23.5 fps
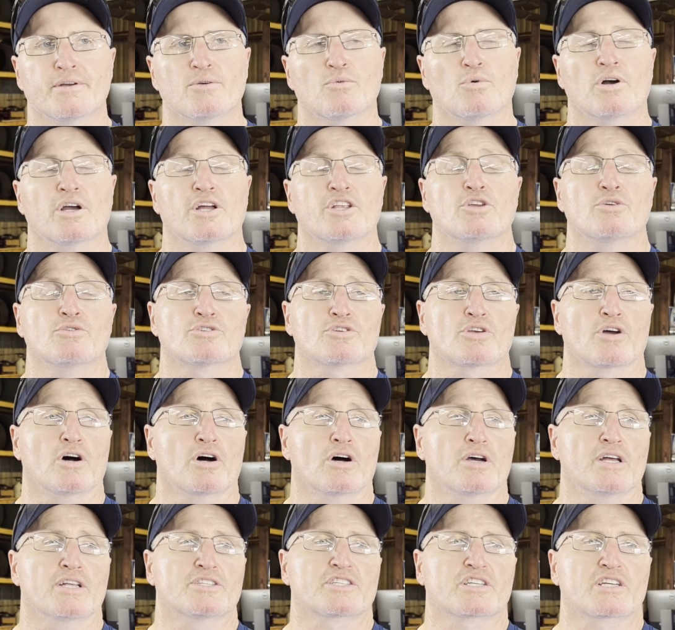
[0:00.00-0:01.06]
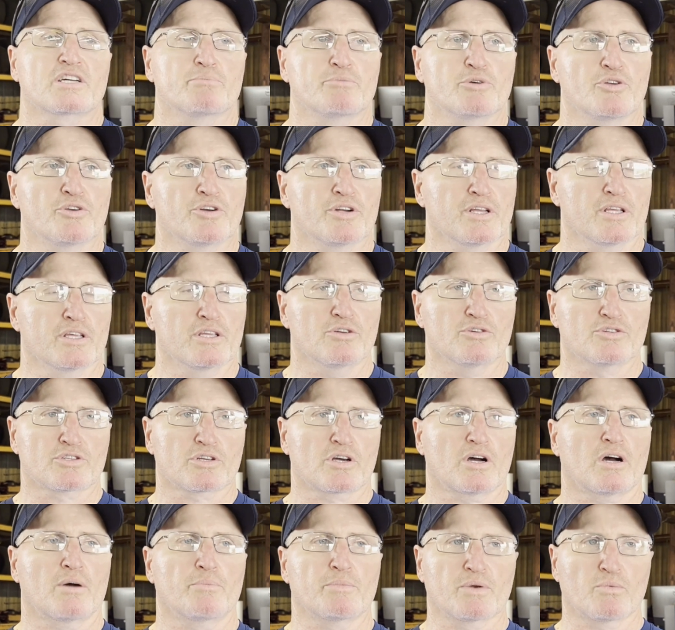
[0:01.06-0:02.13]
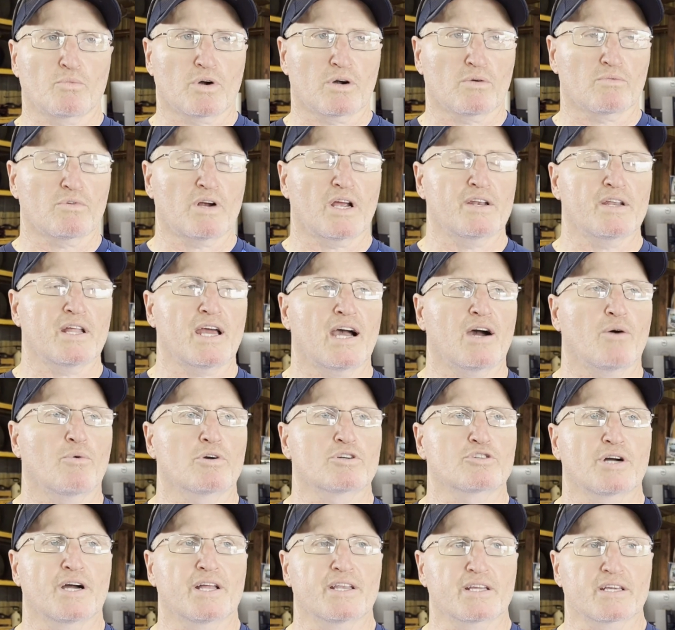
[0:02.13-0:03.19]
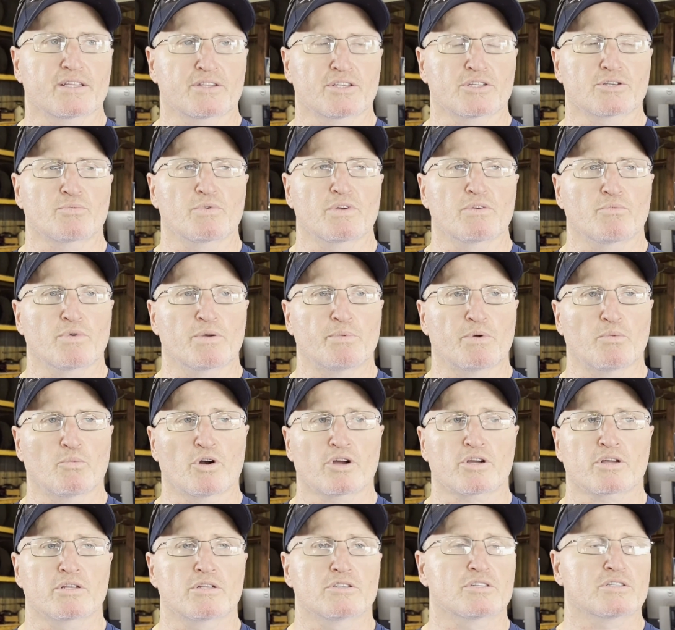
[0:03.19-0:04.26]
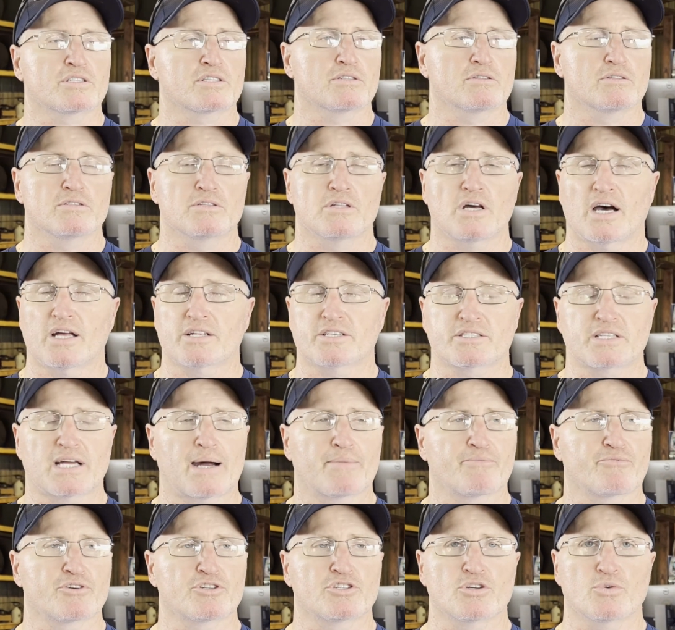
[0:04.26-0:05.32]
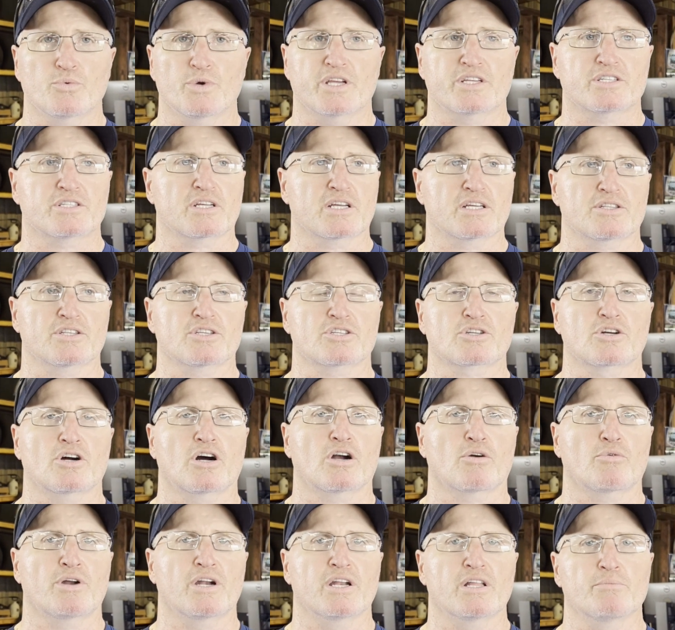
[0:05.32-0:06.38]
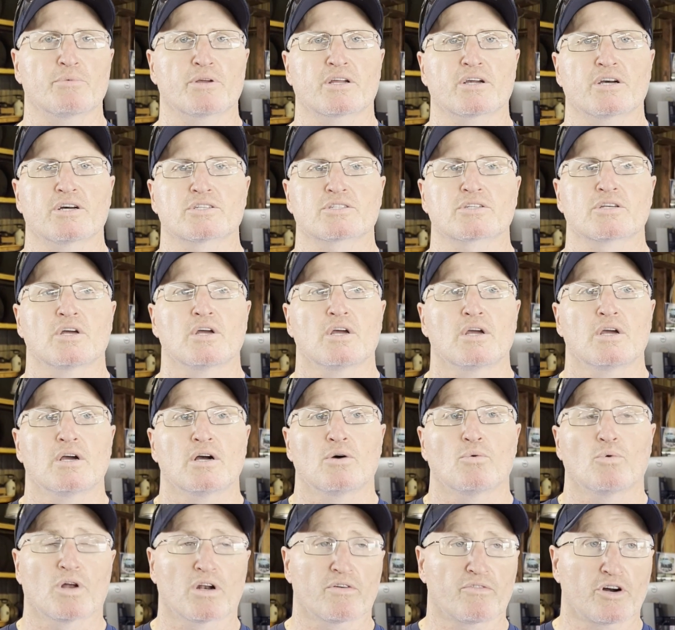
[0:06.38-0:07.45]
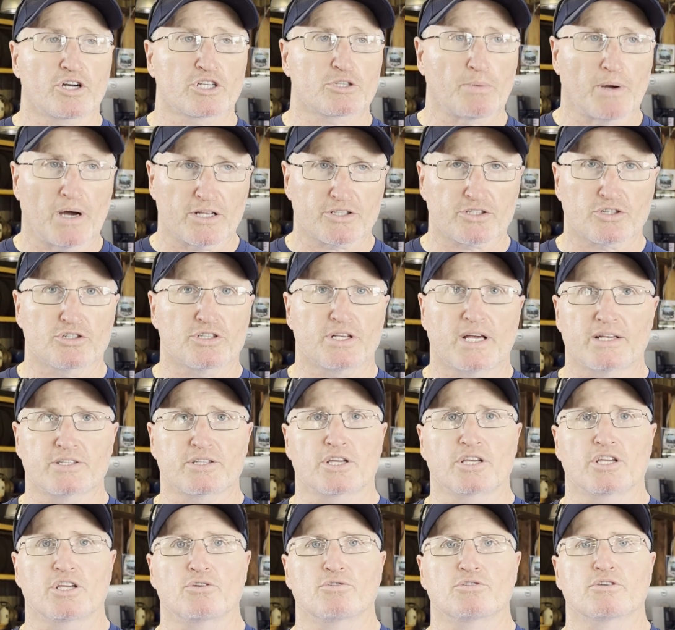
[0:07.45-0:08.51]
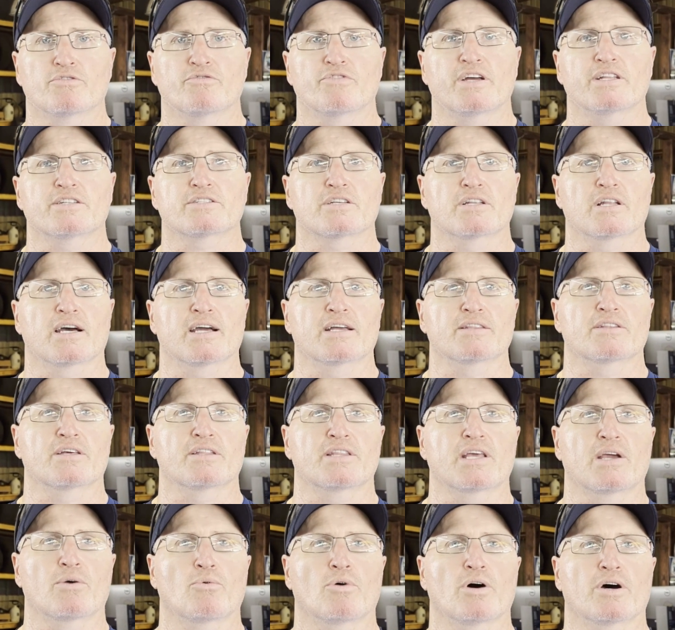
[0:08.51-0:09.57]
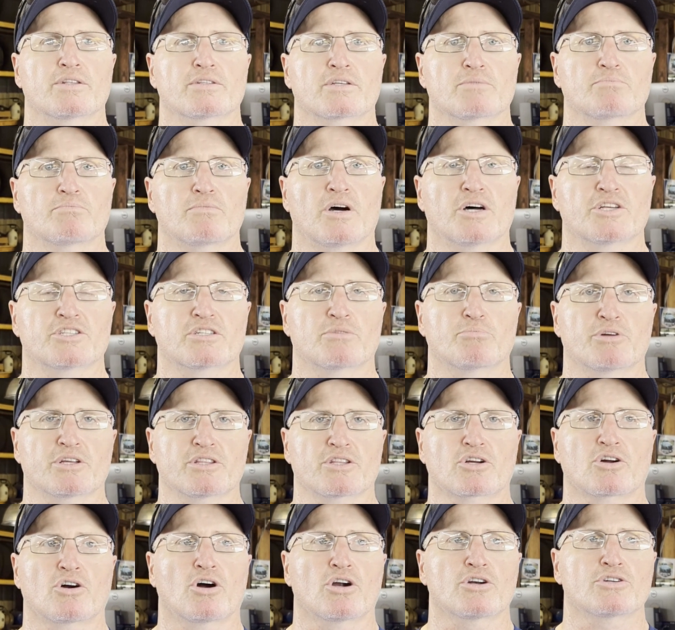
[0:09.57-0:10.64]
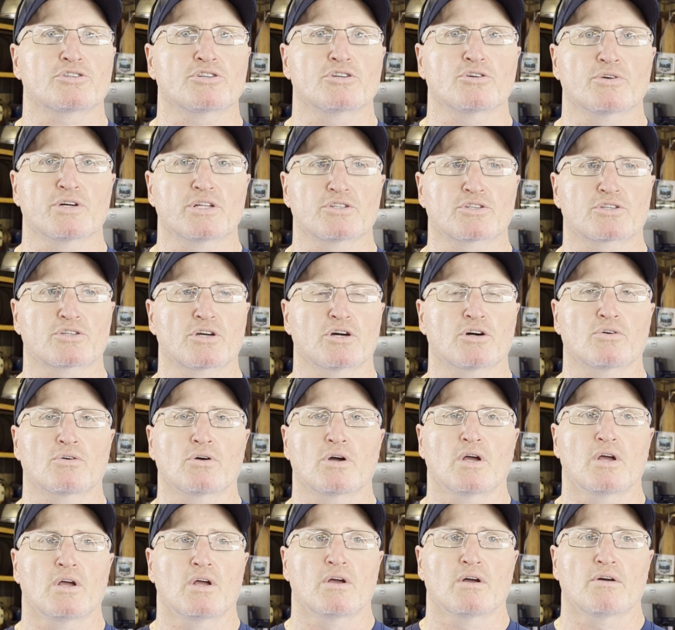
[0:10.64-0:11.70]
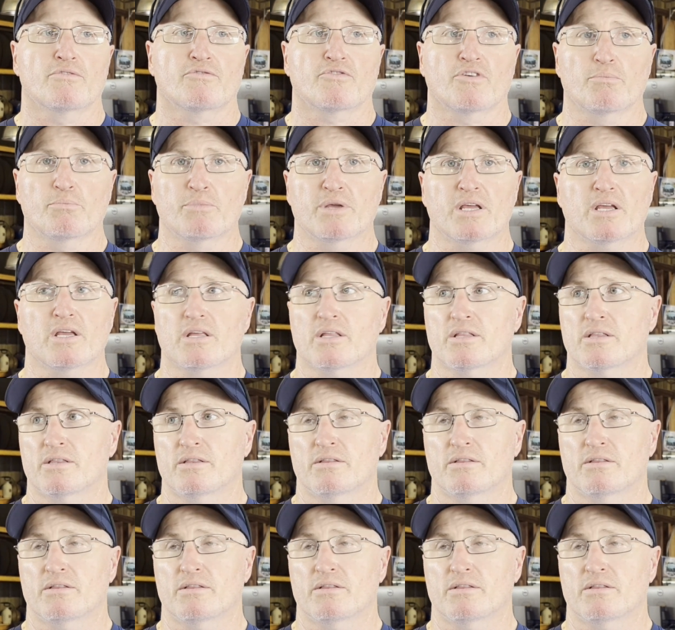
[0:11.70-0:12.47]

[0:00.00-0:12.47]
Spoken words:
Well, and you saw it's a community. You saw, I mean, right now we're trying to get this. We've been working nonstop for 2 weeks to get this car ready, because one of our sponsors has a huge event tonight that they want us to bring the car to, and so for me,